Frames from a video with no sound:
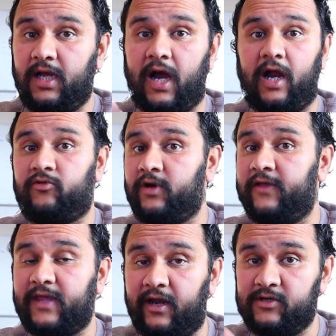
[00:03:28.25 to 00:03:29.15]
the hard
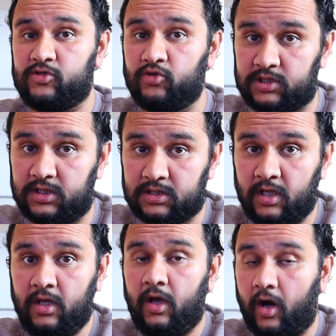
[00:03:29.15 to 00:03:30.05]
drives and resources
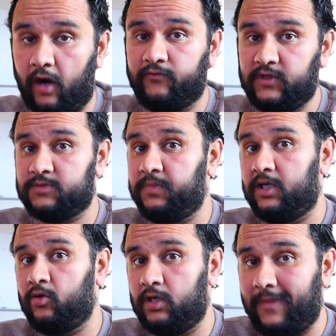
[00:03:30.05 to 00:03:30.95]
of this
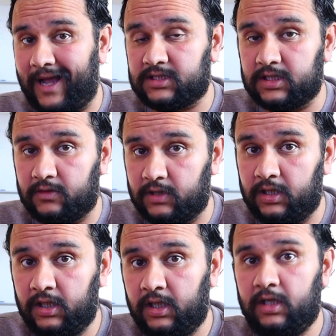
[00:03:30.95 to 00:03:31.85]
particular mac
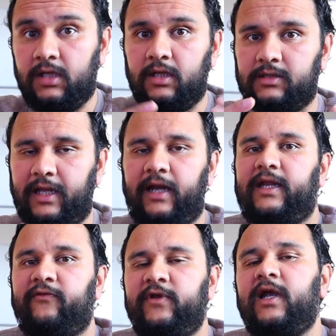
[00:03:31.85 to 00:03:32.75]
server then
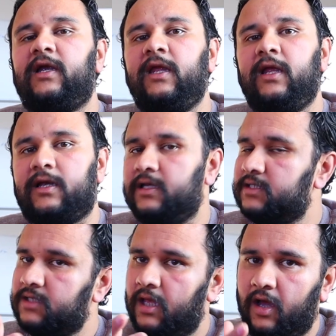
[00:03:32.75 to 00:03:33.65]
definitely it
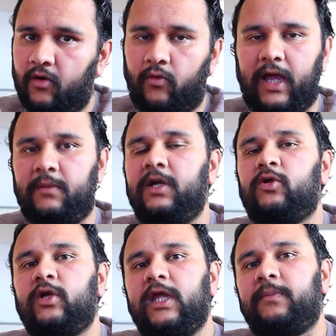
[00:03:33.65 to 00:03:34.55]
is viable
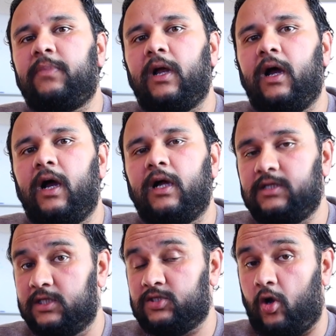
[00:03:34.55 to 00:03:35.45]
to keep uh,
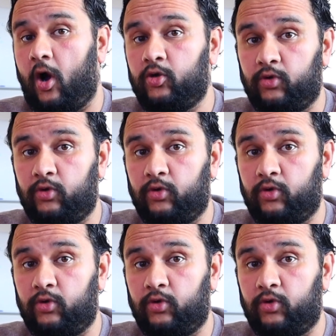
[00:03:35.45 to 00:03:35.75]
this on